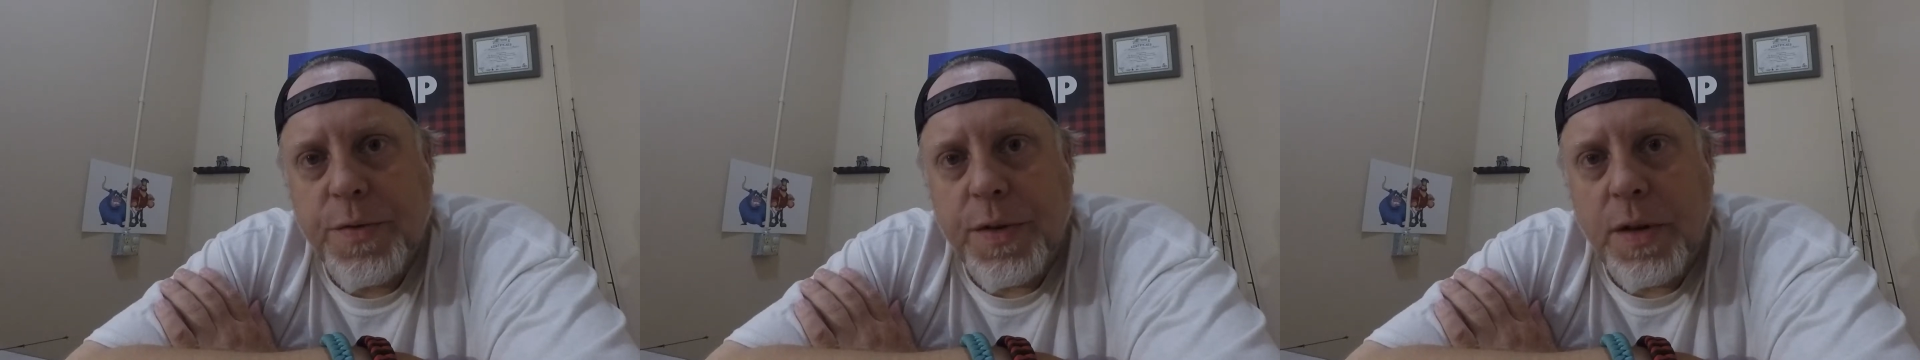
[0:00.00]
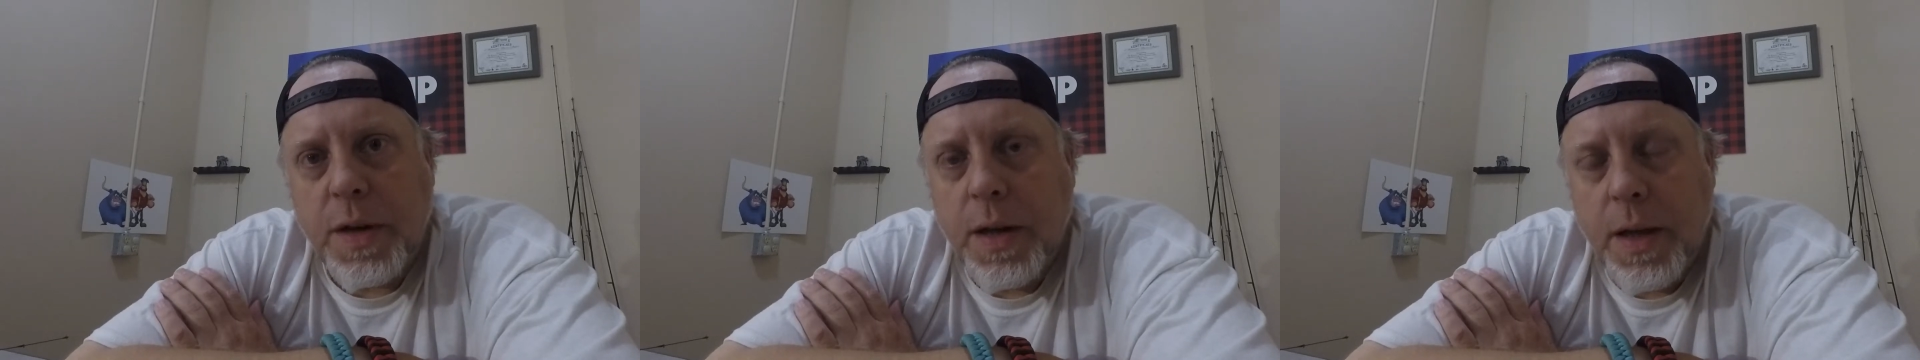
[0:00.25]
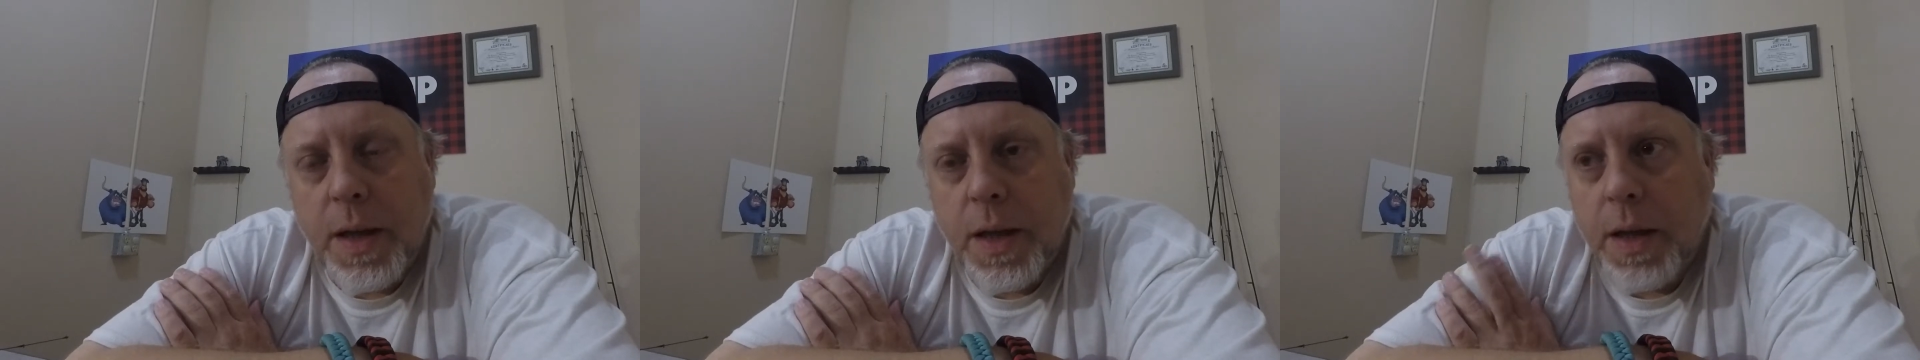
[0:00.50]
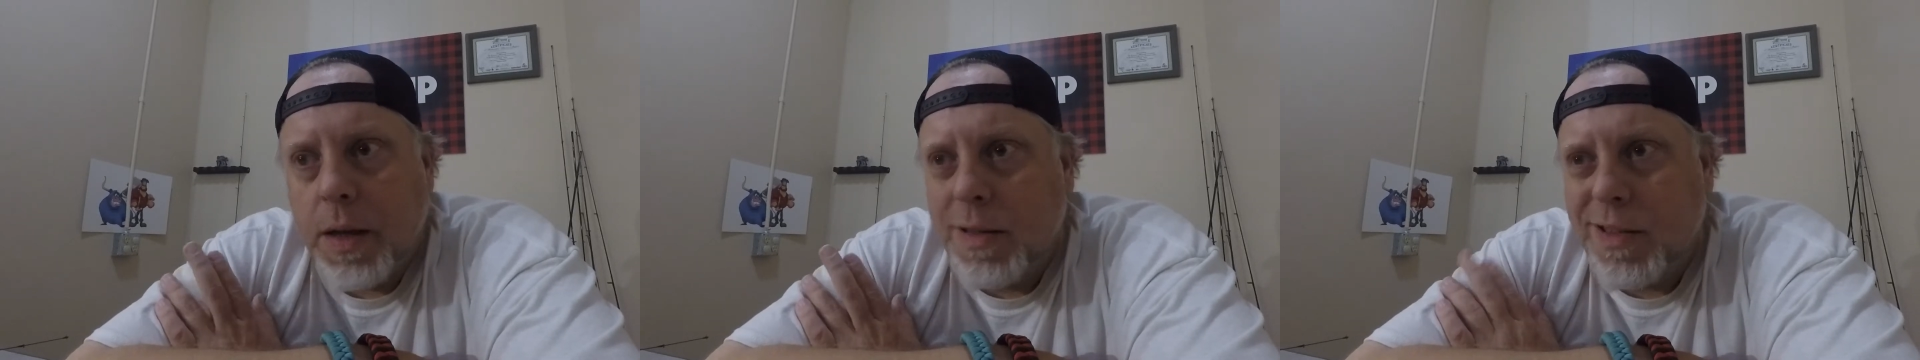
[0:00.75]
for
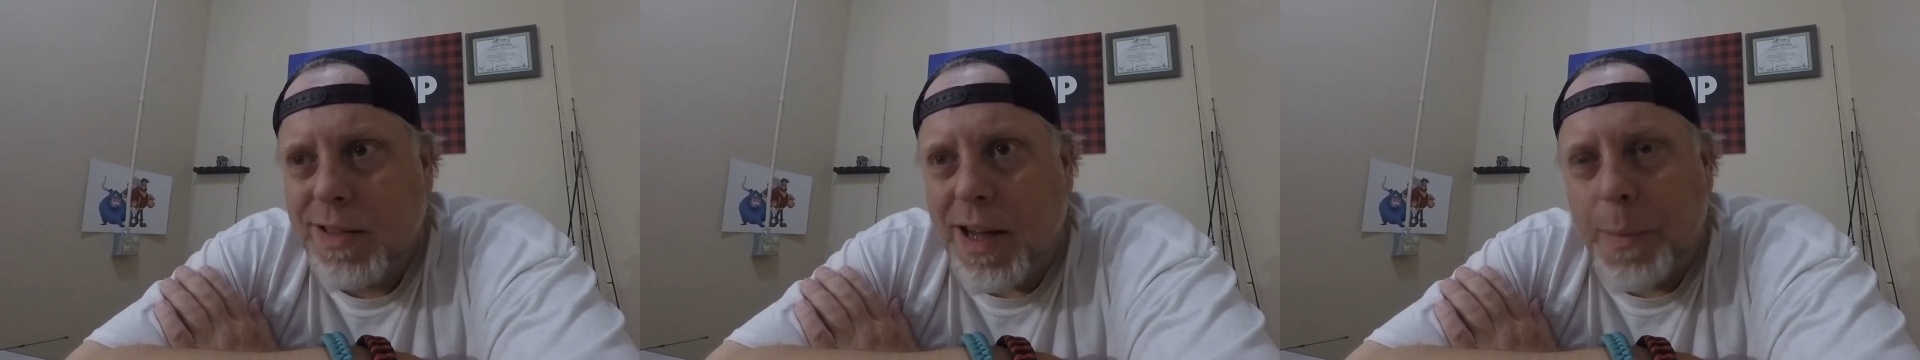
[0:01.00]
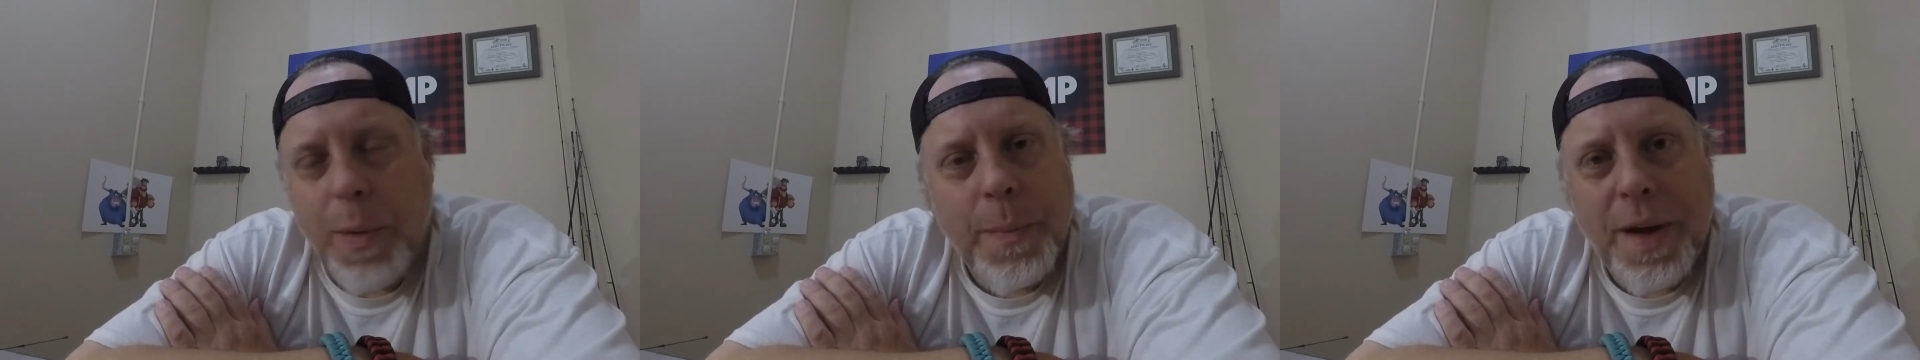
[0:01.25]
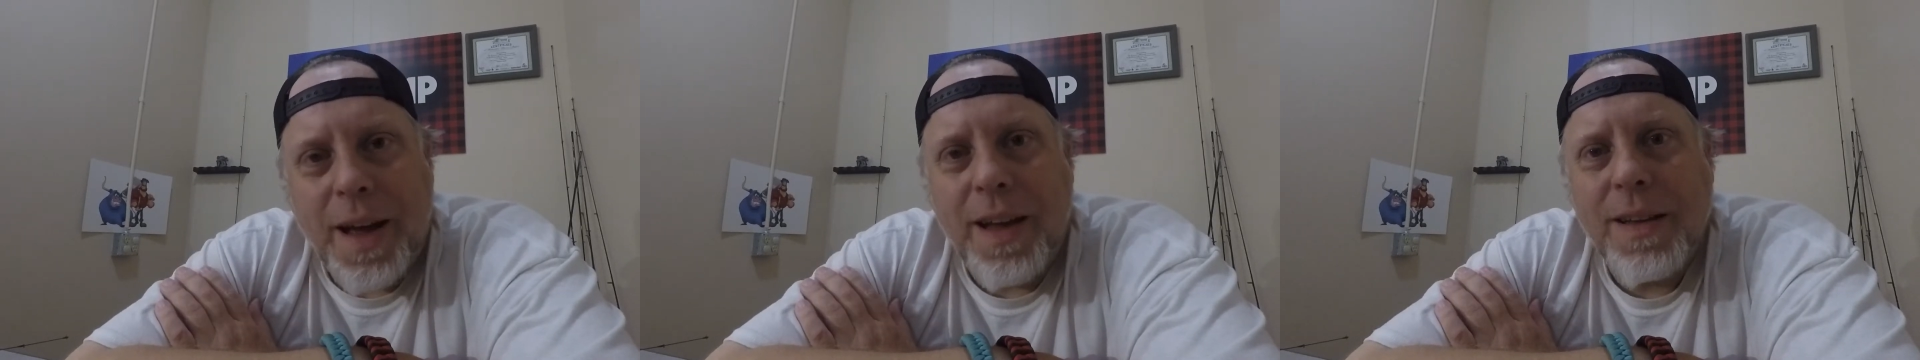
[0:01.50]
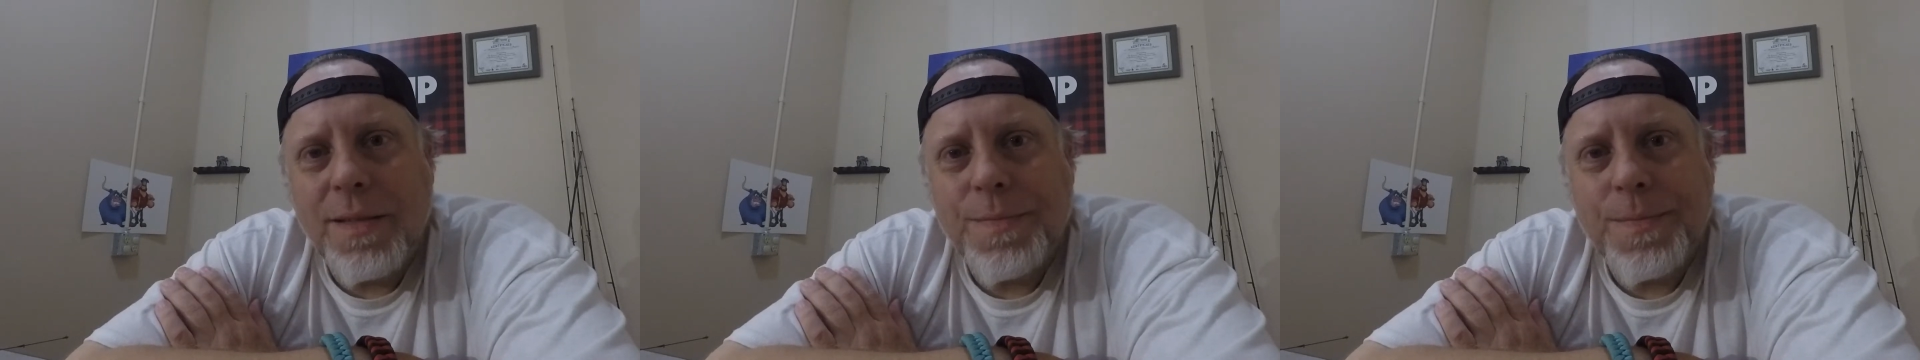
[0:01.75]
stopping by,